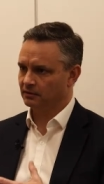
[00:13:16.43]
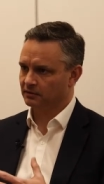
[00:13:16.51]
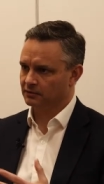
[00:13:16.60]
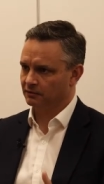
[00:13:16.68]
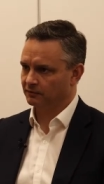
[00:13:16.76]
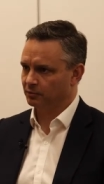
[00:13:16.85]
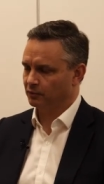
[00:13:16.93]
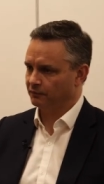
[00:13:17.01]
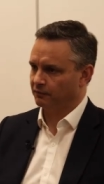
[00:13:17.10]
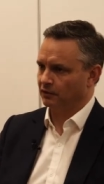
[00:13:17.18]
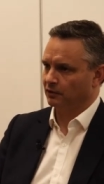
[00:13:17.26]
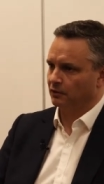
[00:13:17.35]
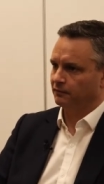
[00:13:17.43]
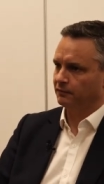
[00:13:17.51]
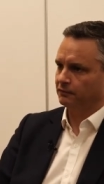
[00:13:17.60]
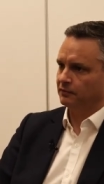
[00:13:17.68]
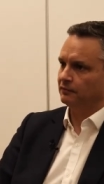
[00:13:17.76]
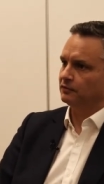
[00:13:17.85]
sort of portfolio
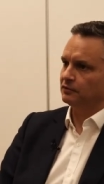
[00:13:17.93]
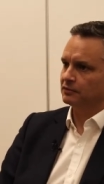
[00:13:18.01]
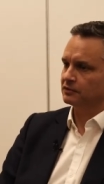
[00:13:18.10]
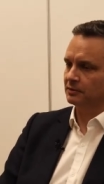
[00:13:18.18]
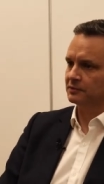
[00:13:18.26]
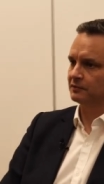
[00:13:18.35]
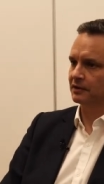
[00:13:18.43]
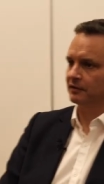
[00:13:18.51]
of revenue streams for